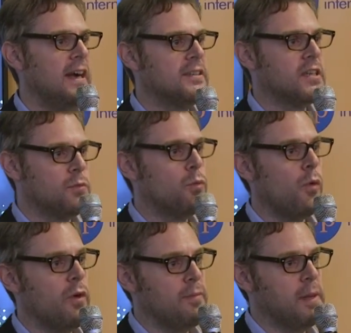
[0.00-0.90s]
in terms of
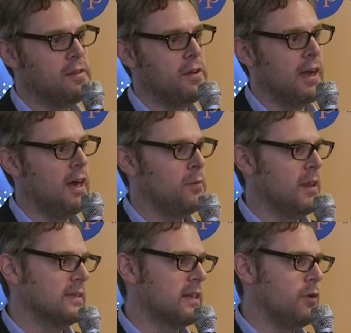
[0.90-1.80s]
what we've been doing, I hope
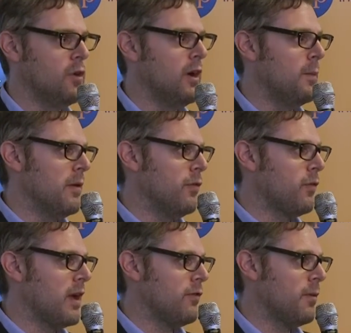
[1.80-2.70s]
that's given you a little bit of a
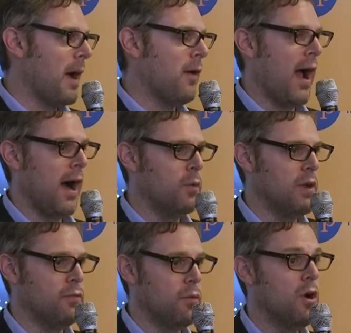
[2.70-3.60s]
flavour about how
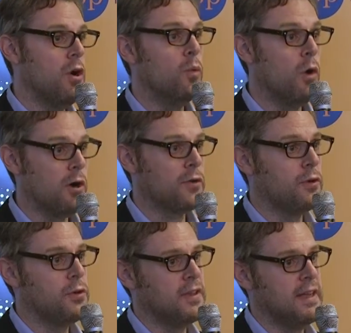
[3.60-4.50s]
we've worked
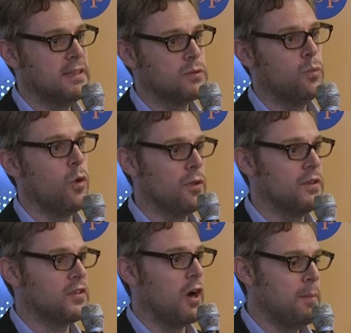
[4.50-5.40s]
through things, what
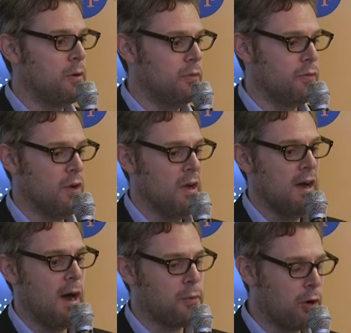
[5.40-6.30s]
the type of
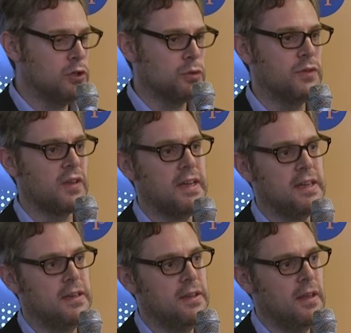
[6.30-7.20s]
approach we've
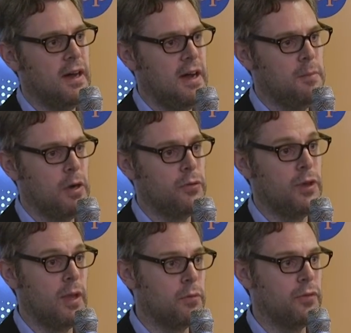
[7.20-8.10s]
taken over a
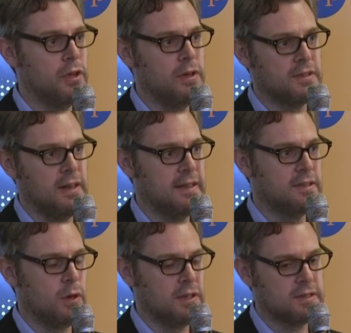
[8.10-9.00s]
number of years that led
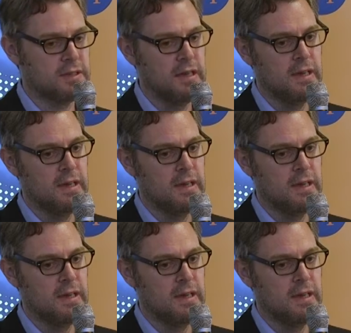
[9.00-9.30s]
to us